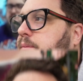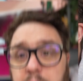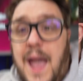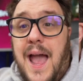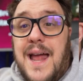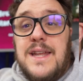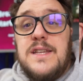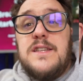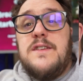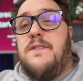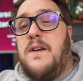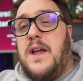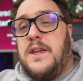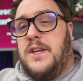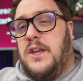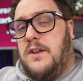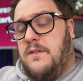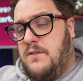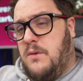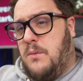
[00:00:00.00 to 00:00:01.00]
And as a
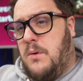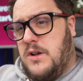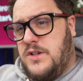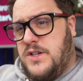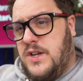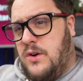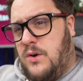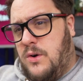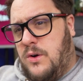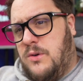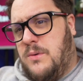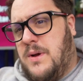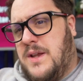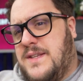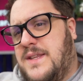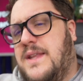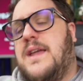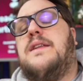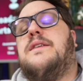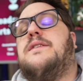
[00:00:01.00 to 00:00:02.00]
thank you for watching all the way
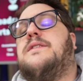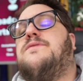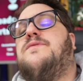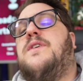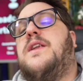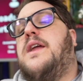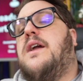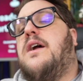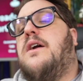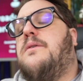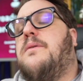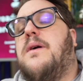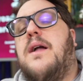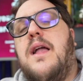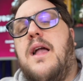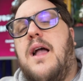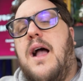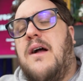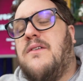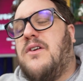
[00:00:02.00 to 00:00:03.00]
to the end of this video,
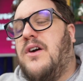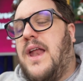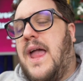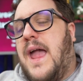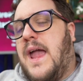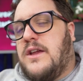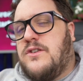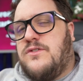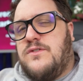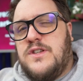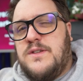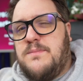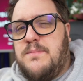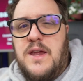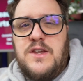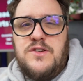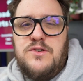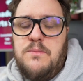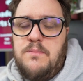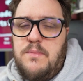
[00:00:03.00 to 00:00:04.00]
I've got an extra
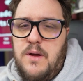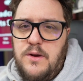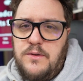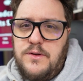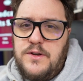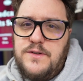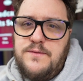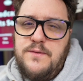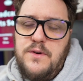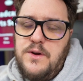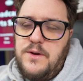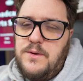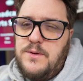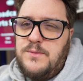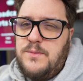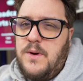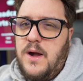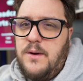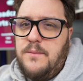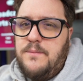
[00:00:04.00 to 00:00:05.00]
special bonus for you
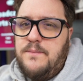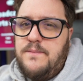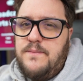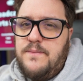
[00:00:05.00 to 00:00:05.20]
as well.